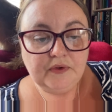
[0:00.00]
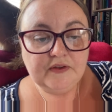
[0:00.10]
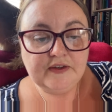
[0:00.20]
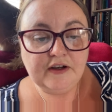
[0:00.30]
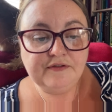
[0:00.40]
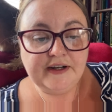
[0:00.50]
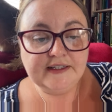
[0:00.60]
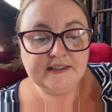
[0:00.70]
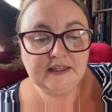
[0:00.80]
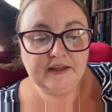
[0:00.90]

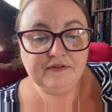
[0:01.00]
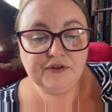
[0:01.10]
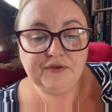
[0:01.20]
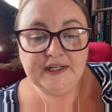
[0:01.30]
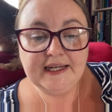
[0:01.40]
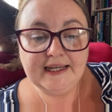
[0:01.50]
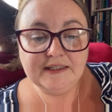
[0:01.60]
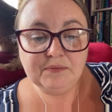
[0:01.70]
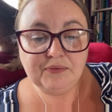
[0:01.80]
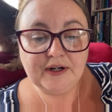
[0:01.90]
Self-isolate for 3
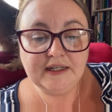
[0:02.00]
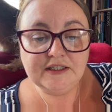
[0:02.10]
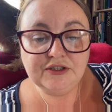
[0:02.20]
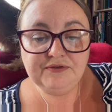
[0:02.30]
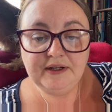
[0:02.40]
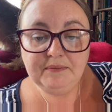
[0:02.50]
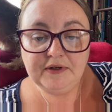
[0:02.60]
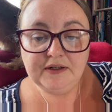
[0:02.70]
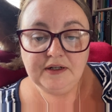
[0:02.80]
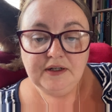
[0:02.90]
days prior to
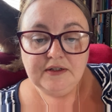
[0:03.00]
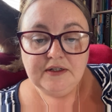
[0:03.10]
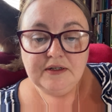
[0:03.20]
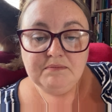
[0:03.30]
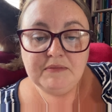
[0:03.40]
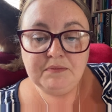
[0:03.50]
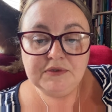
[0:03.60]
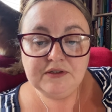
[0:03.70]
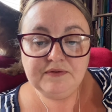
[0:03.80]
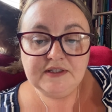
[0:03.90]
treatment.
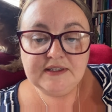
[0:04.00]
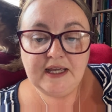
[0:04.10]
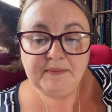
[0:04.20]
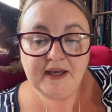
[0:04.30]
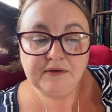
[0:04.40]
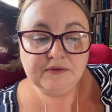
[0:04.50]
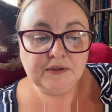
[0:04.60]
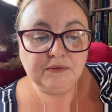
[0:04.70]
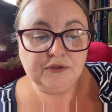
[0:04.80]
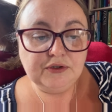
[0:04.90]
Members of the same
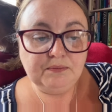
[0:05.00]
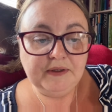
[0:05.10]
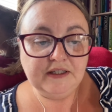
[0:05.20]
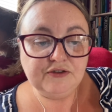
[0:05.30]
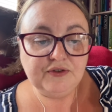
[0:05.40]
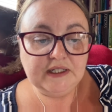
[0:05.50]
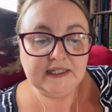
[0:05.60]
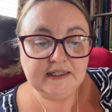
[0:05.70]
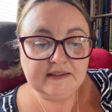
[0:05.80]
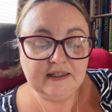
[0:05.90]
household should be in strict
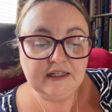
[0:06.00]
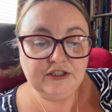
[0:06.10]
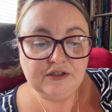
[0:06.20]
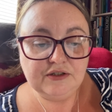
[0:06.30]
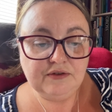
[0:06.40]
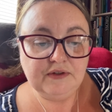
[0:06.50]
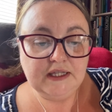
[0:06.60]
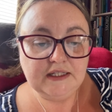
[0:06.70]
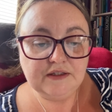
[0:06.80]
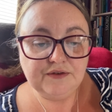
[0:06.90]
isolation during
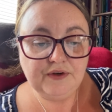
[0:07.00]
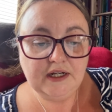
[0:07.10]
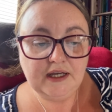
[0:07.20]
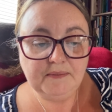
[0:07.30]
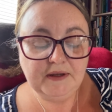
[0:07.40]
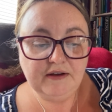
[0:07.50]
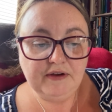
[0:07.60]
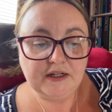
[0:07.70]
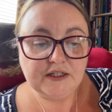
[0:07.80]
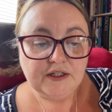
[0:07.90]
this 3-day
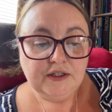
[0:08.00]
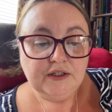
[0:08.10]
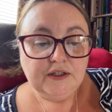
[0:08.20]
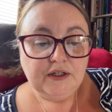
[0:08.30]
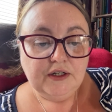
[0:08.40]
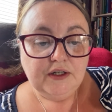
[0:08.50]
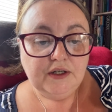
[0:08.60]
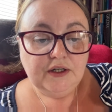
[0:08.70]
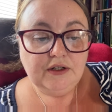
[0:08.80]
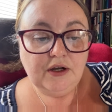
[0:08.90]
period.
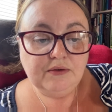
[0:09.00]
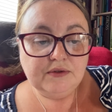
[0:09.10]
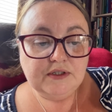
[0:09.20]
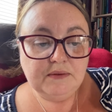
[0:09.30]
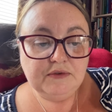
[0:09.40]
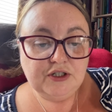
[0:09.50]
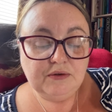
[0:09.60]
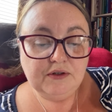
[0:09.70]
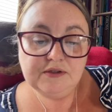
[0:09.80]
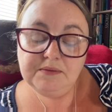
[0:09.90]
Show
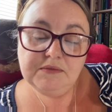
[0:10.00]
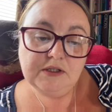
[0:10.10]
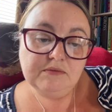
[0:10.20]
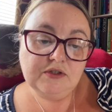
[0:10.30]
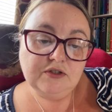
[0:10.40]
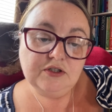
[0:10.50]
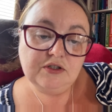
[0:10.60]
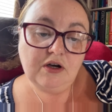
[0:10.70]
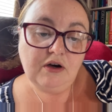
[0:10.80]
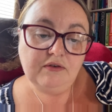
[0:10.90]
no symptoms such as
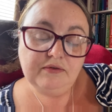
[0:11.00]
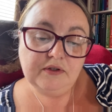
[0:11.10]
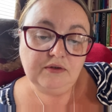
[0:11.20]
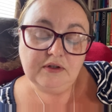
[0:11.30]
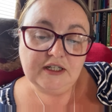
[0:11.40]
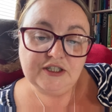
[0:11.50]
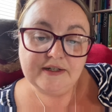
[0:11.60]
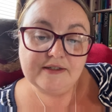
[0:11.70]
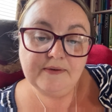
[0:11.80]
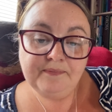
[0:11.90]
cough and all that jazz.